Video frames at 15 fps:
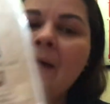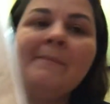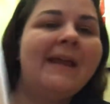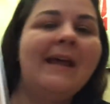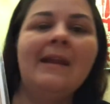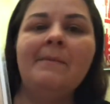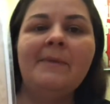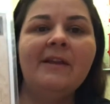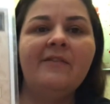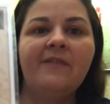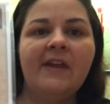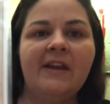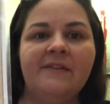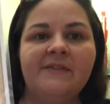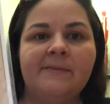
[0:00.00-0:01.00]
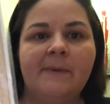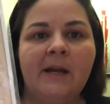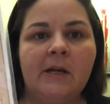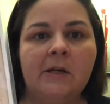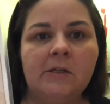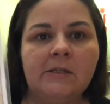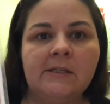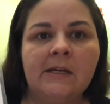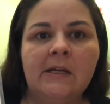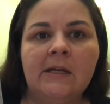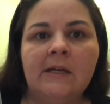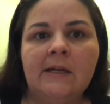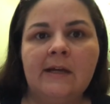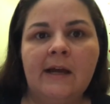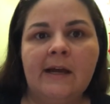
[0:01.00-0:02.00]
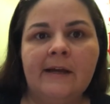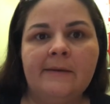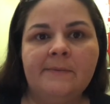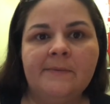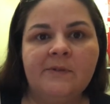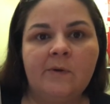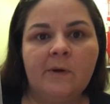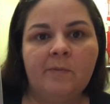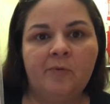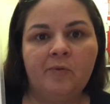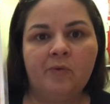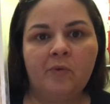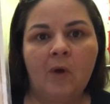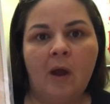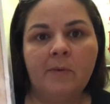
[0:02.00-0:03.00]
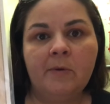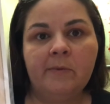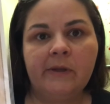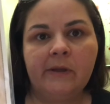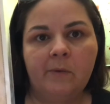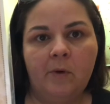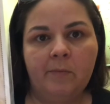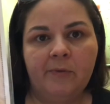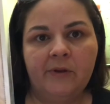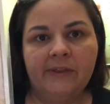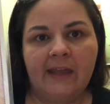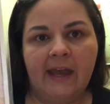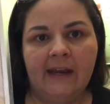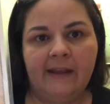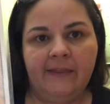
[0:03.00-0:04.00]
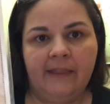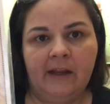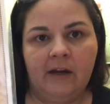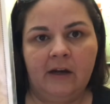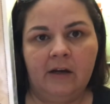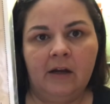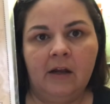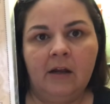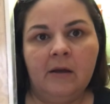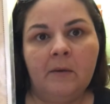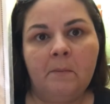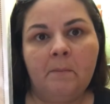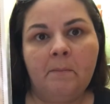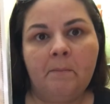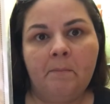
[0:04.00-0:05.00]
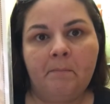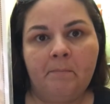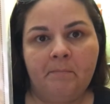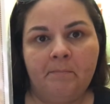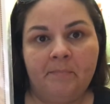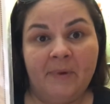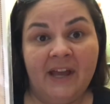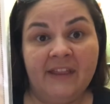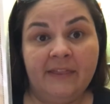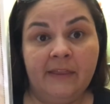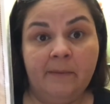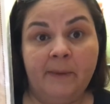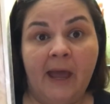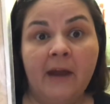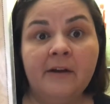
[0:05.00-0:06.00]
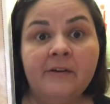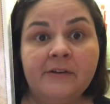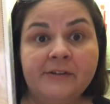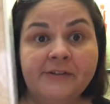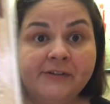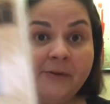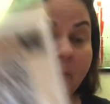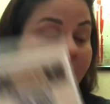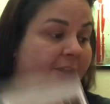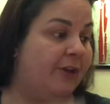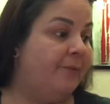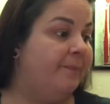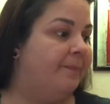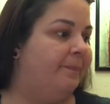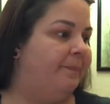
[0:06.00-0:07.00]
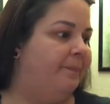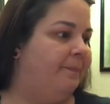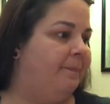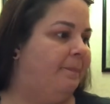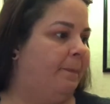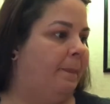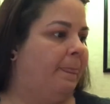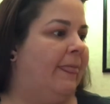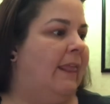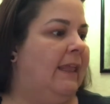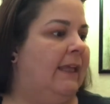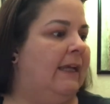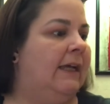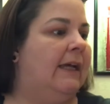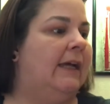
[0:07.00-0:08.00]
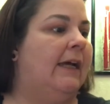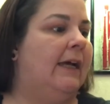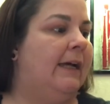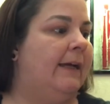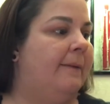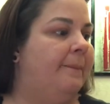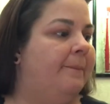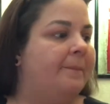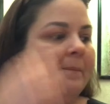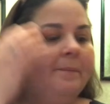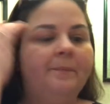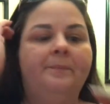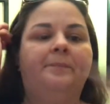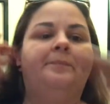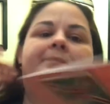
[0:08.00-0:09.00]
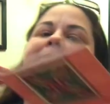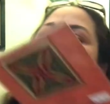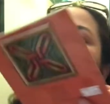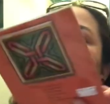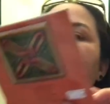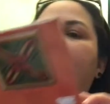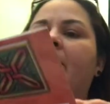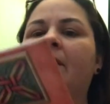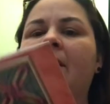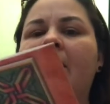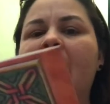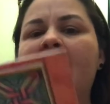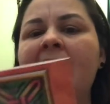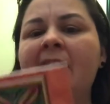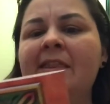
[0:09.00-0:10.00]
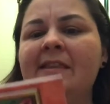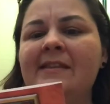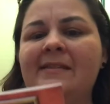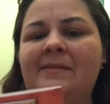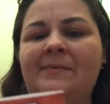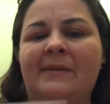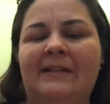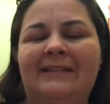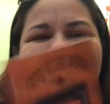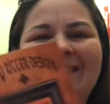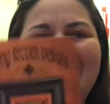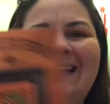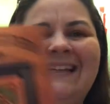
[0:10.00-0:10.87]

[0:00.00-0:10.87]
I'm not a big fan of spiders, so I probably won't put that in there, but the pattern is super cute. I got this one.